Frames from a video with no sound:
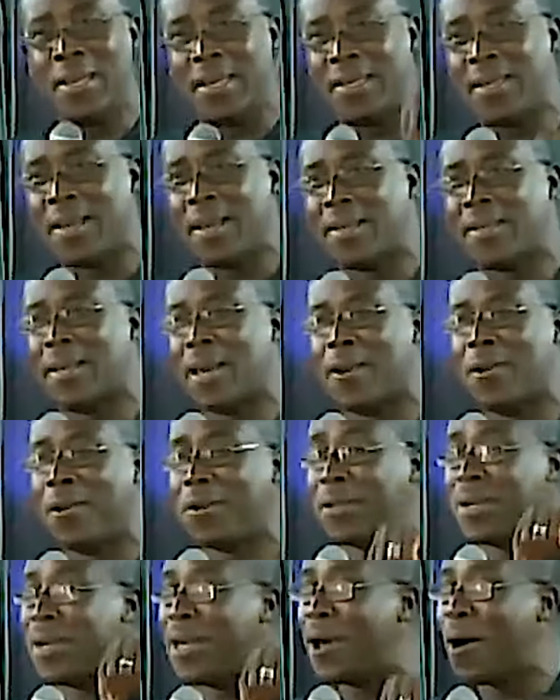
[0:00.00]
in the theater,
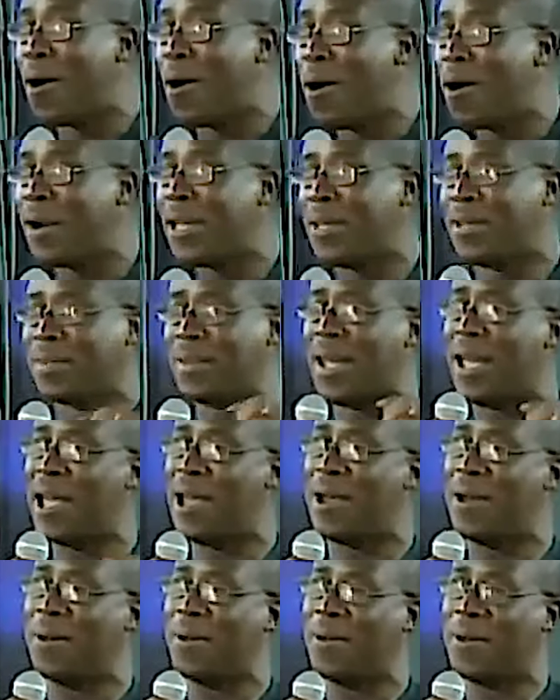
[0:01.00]
not in the hall in
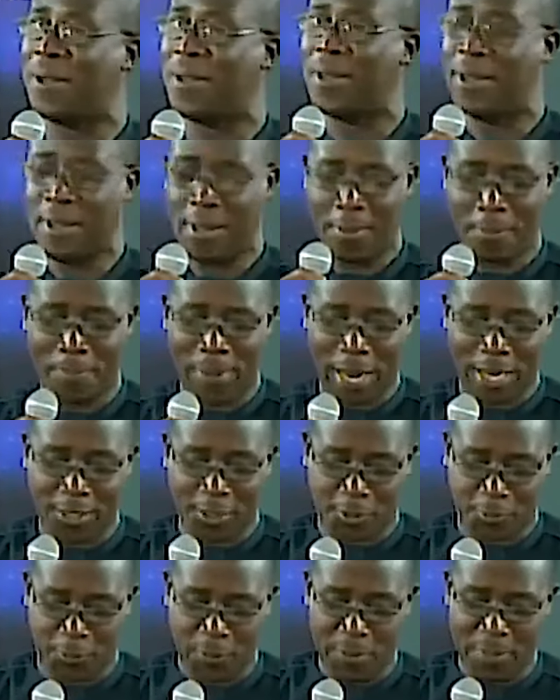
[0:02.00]
town.
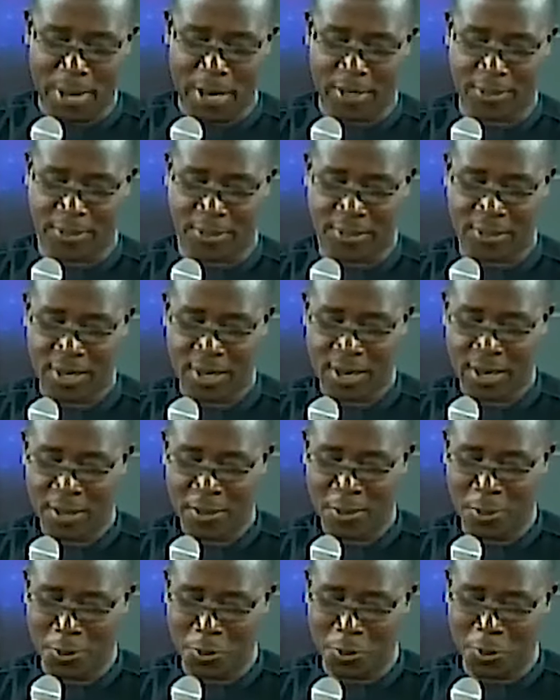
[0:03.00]

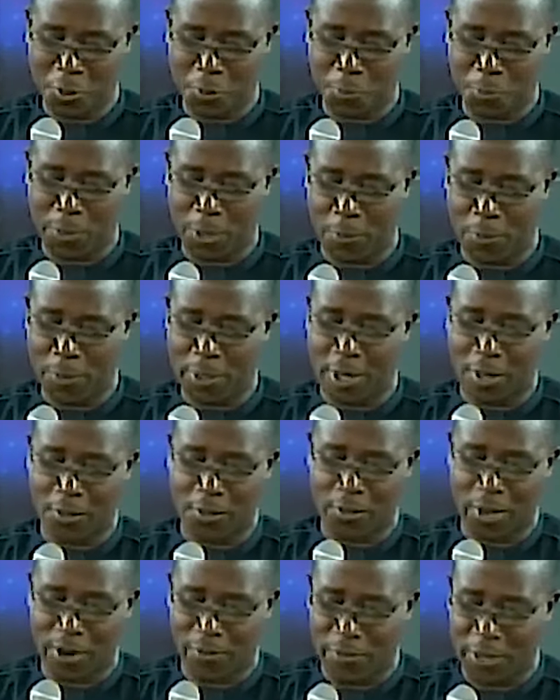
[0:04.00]
Blasphemers. Those who speak
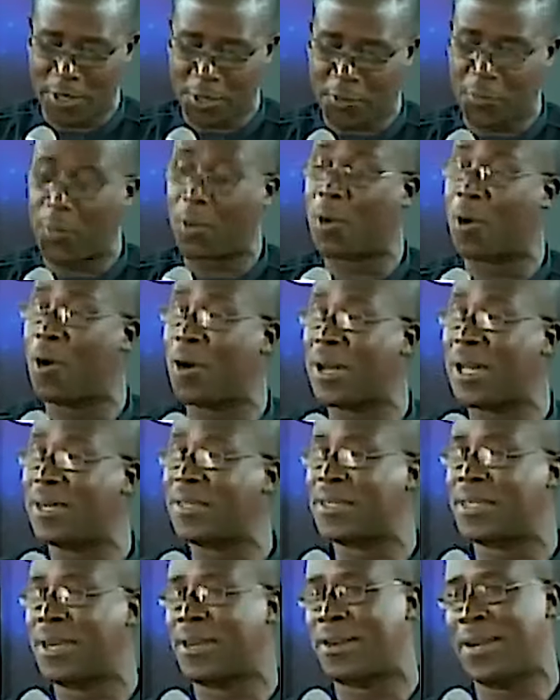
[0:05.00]
without reverence for God
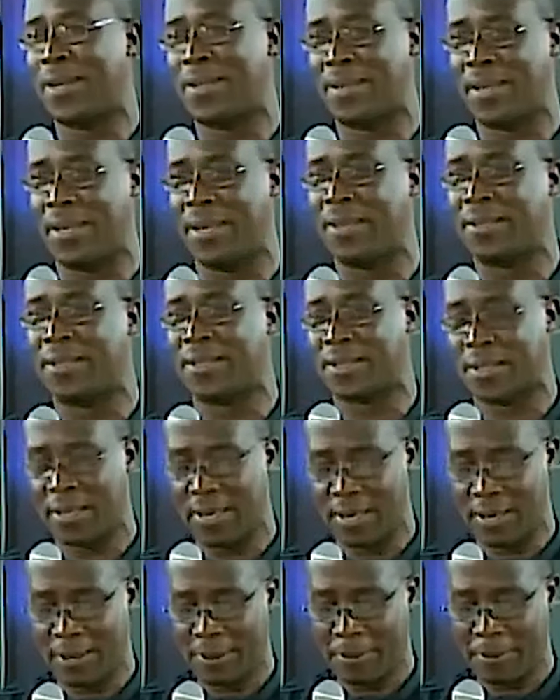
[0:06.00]
and sacred
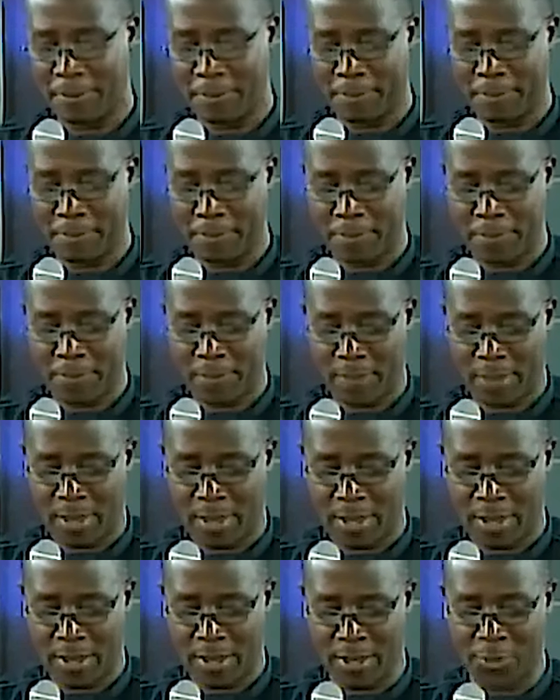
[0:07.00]
things.
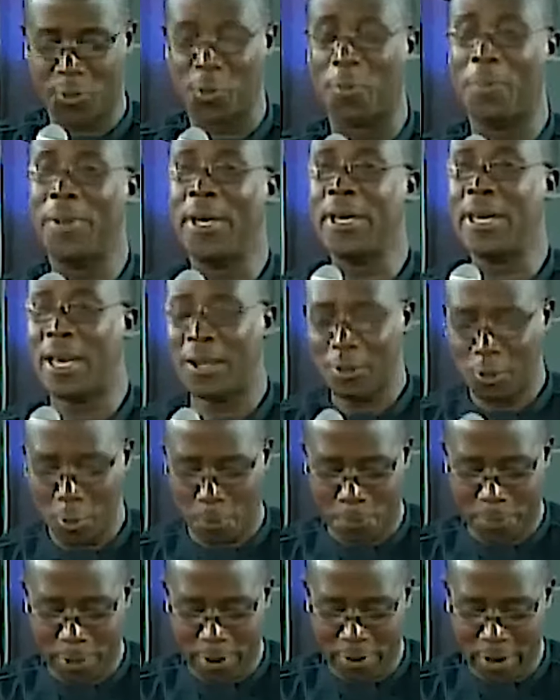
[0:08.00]
Disobedient
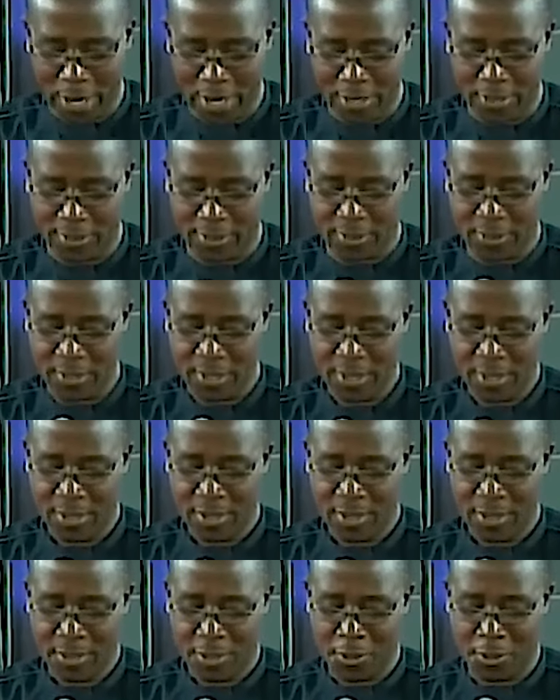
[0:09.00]
to
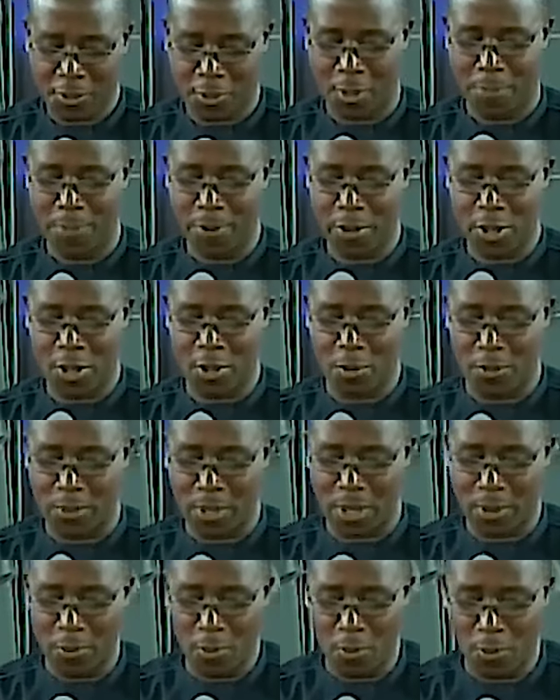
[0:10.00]
parents. Stubborn
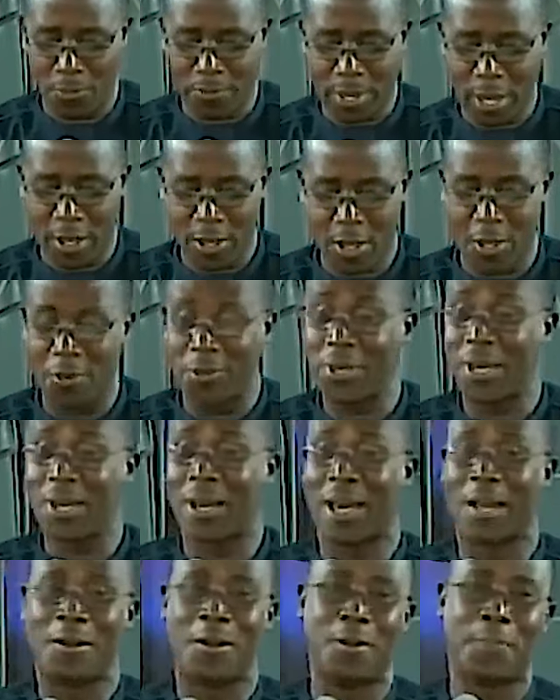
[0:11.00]
children whom their
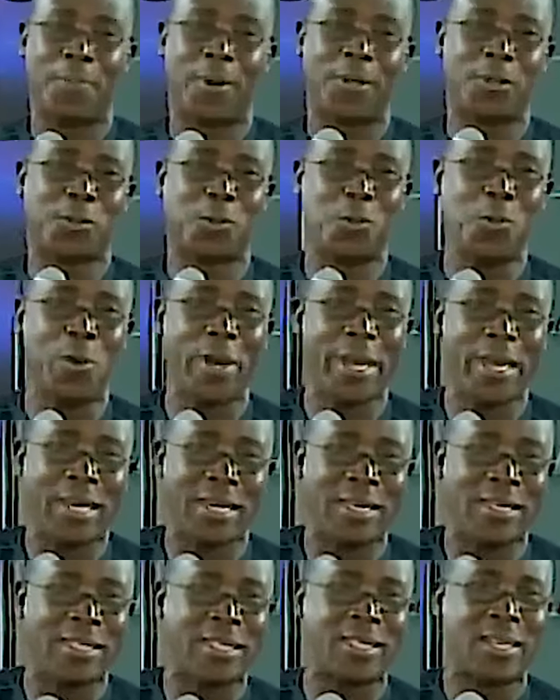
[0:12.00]
children cannot
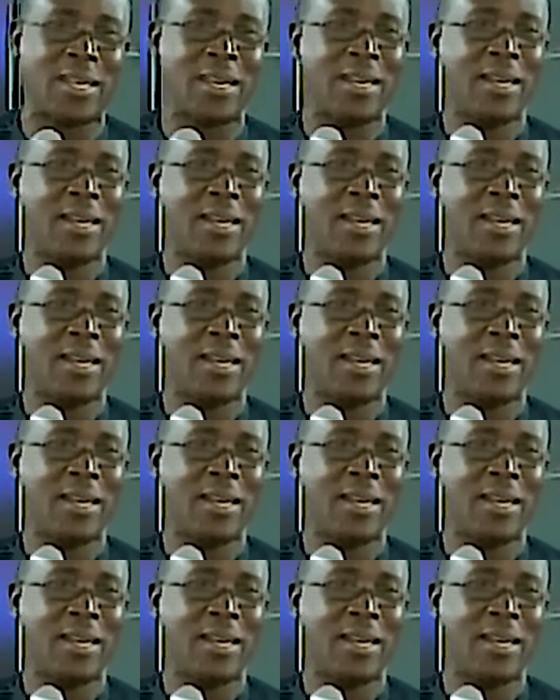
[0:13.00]
persuade.